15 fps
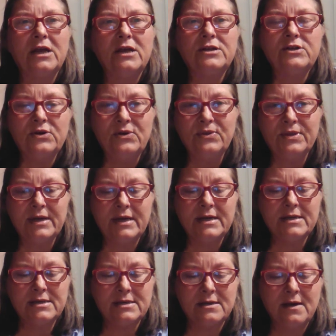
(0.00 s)
two
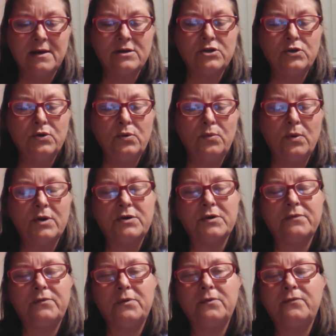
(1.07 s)
things too
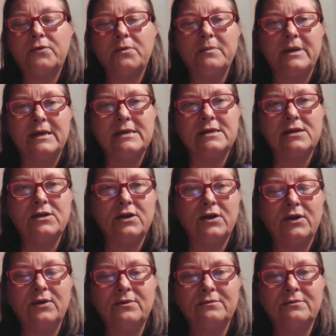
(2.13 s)
wonderful for me to know.